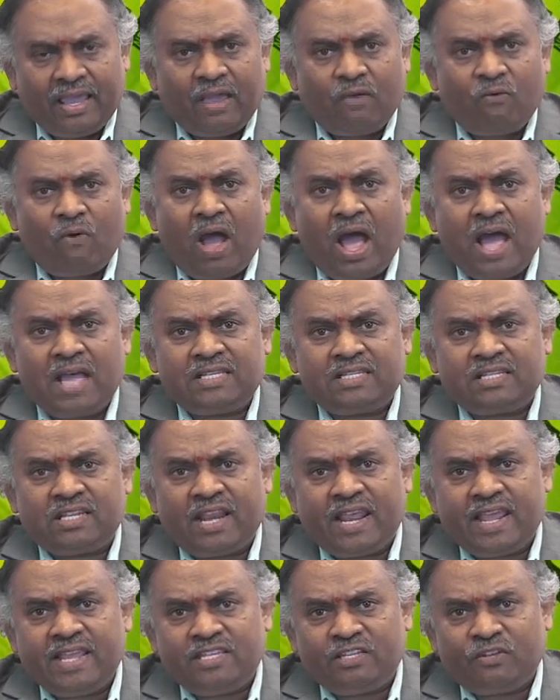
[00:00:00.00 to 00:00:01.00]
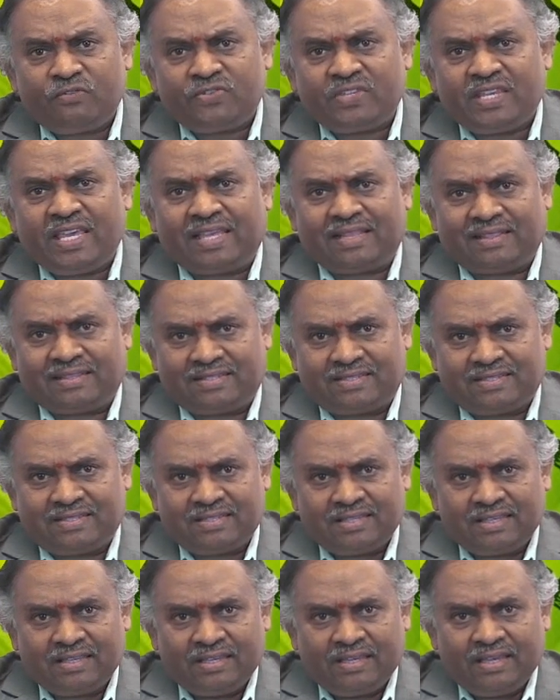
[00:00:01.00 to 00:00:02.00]
a vast range of
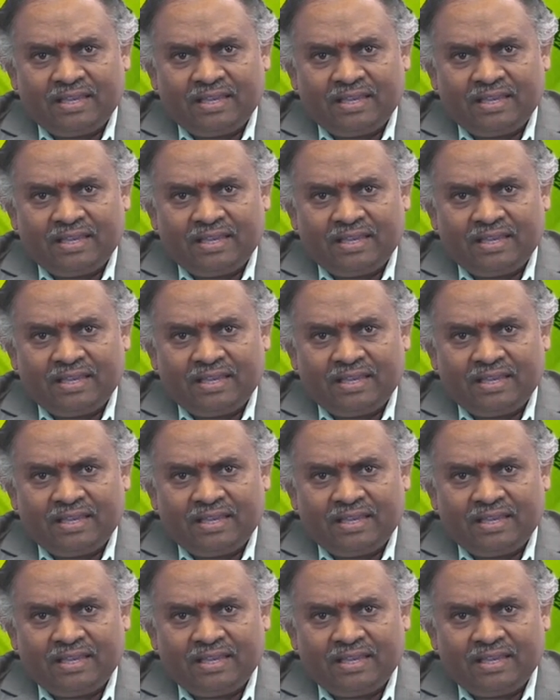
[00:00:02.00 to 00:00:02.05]
skills